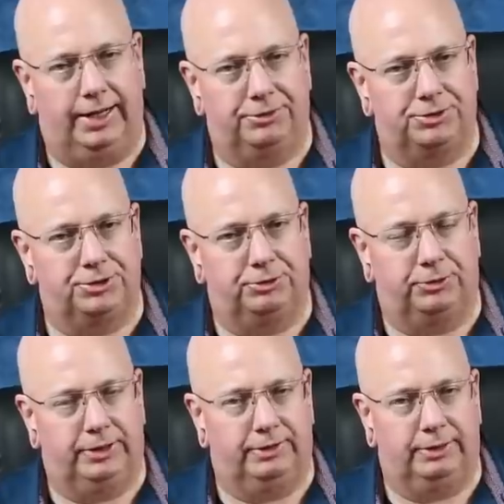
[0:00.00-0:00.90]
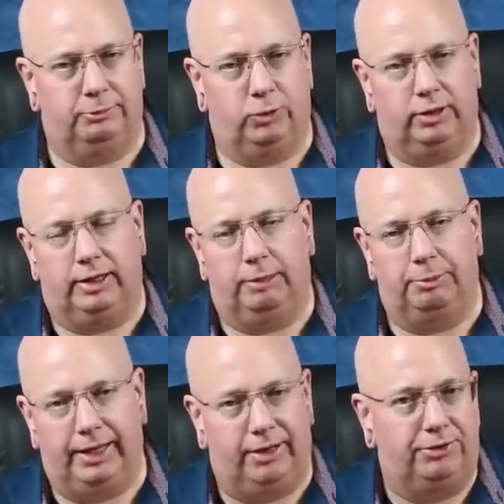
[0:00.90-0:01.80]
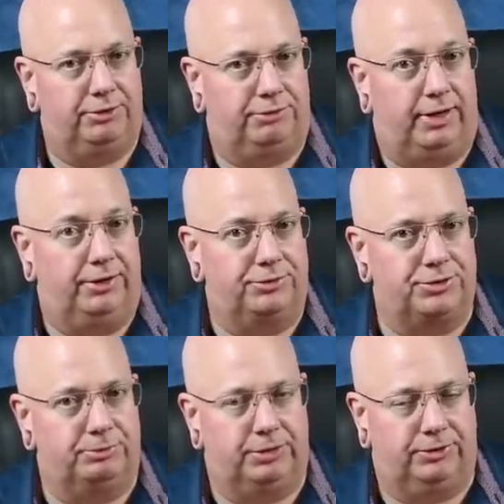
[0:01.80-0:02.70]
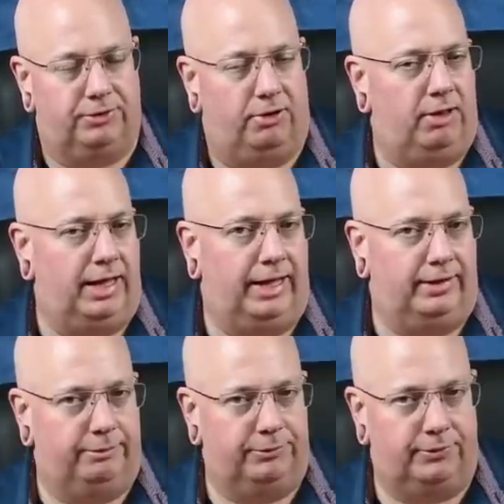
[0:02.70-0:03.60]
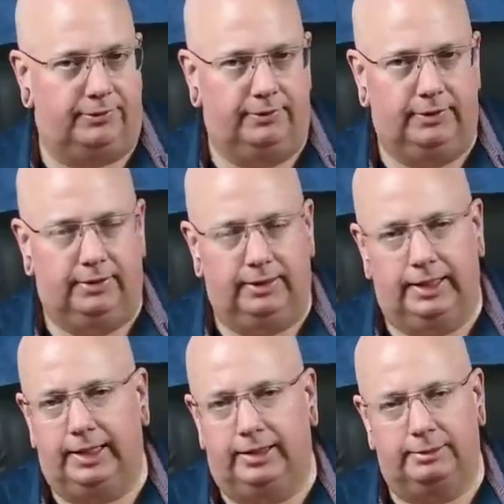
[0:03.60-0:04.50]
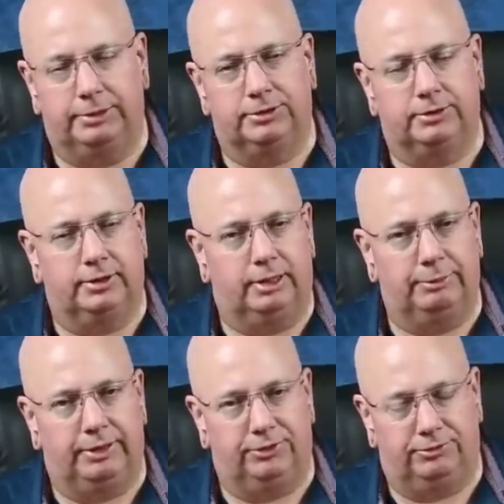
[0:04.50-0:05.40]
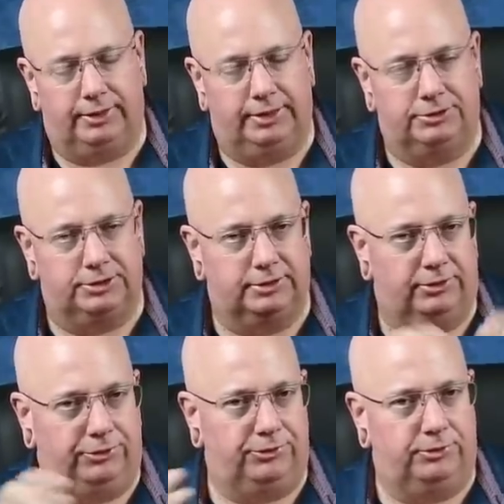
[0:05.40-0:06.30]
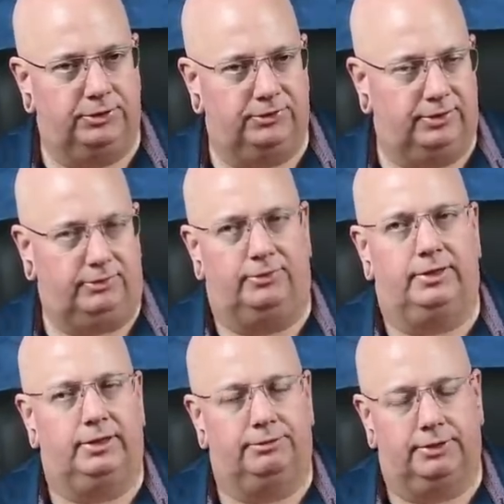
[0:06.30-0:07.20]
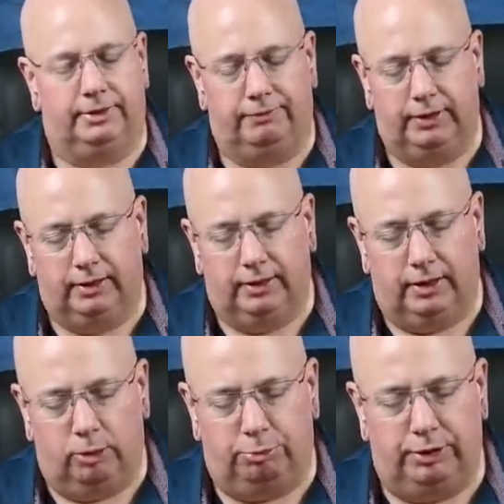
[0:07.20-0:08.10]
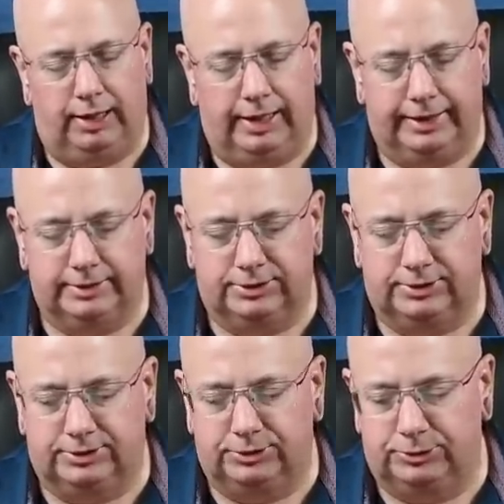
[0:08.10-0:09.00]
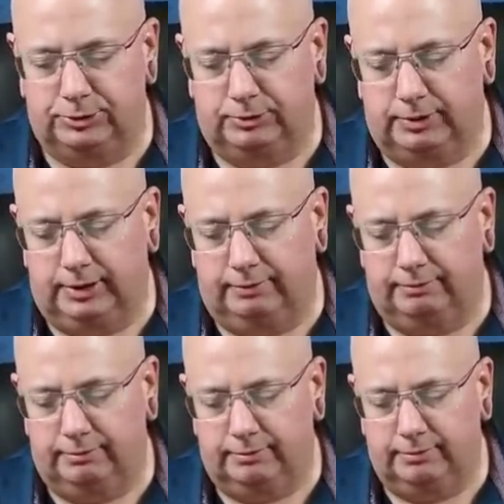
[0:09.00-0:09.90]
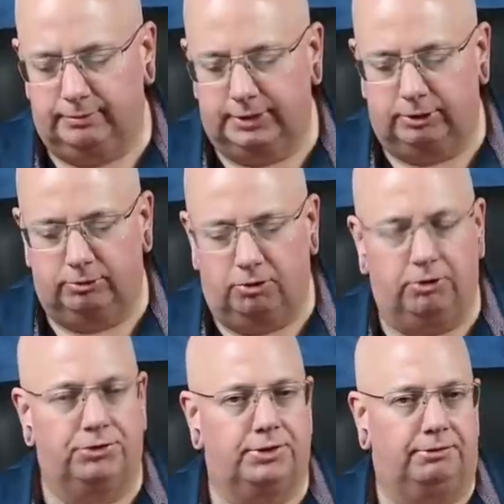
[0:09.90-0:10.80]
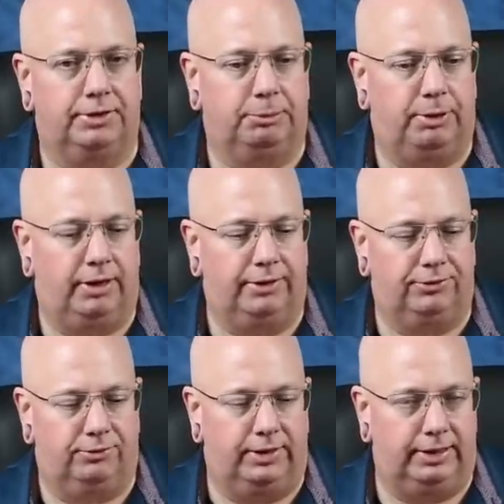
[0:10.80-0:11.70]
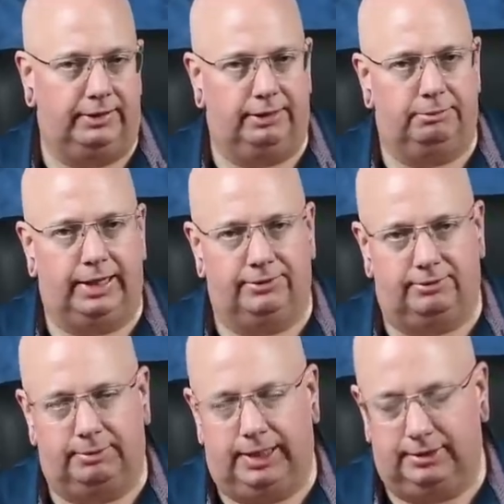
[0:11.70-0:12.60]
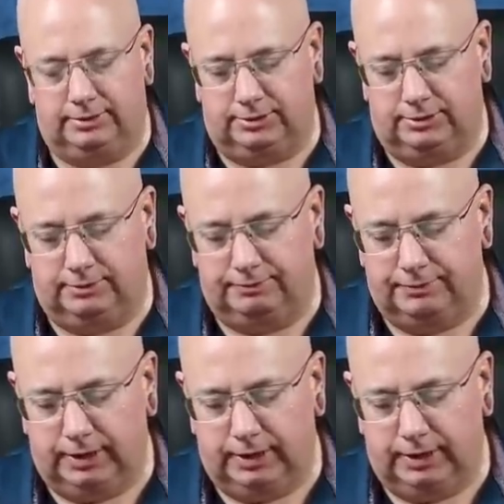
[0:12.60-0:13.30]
hydrogen or anything more compound of hydrogen, because all atoms and elements are compounds of hydrogen, and also necessitatively applies to um, you know, large heavenly bodies or anything of mass and magnitude.